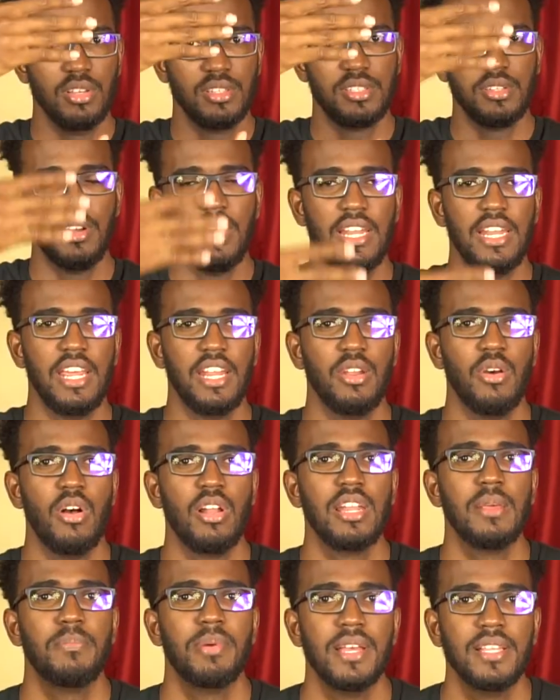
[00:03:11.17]
So it all
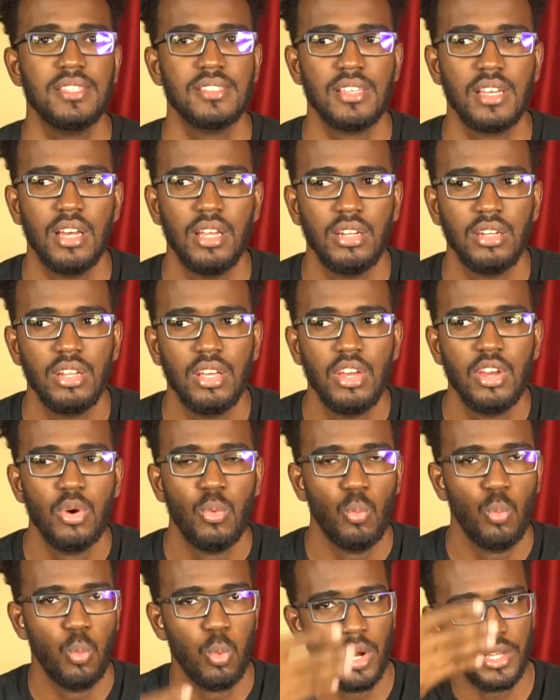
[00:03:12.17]
depends on
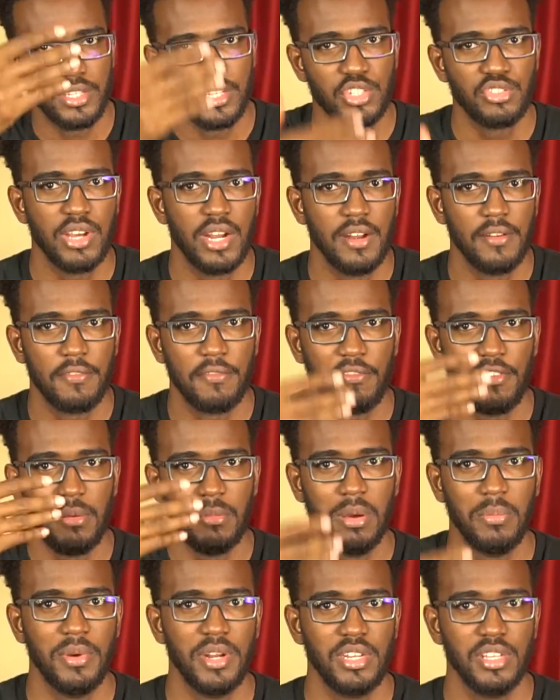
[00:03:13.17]
what you're trying to frame
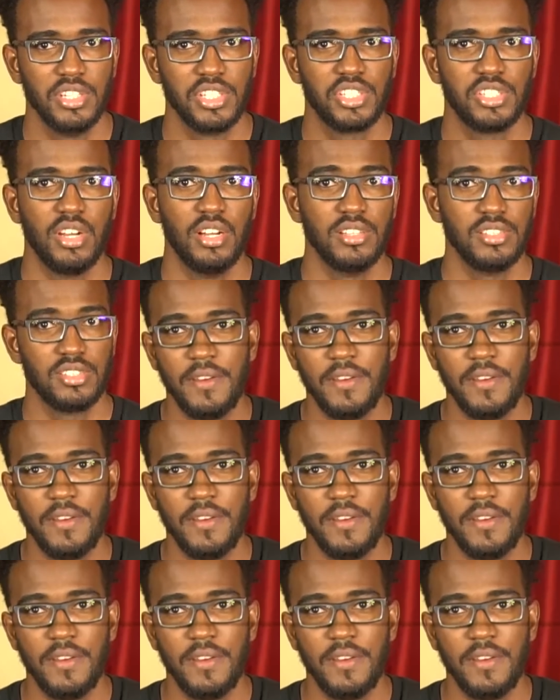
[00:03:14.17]
up in your shot.